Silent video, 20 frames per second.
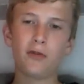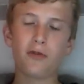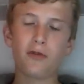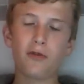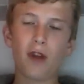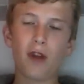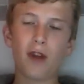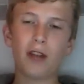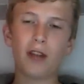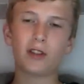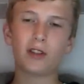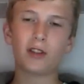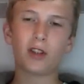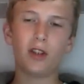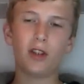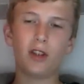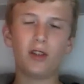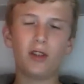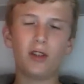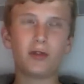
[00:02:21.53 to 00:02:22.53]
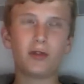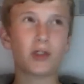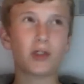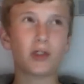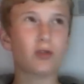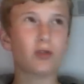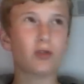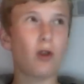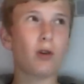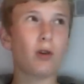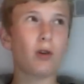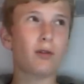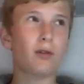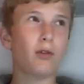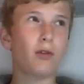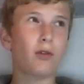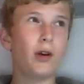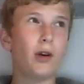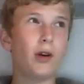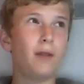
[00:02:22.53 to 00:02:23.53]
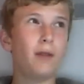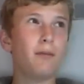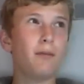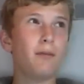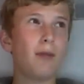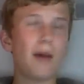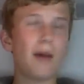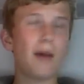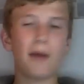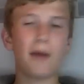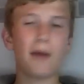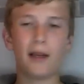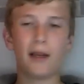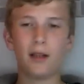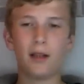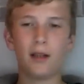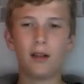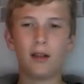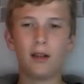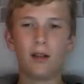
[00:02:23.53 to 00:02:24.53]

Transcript: France kind of strolling through it. Maybe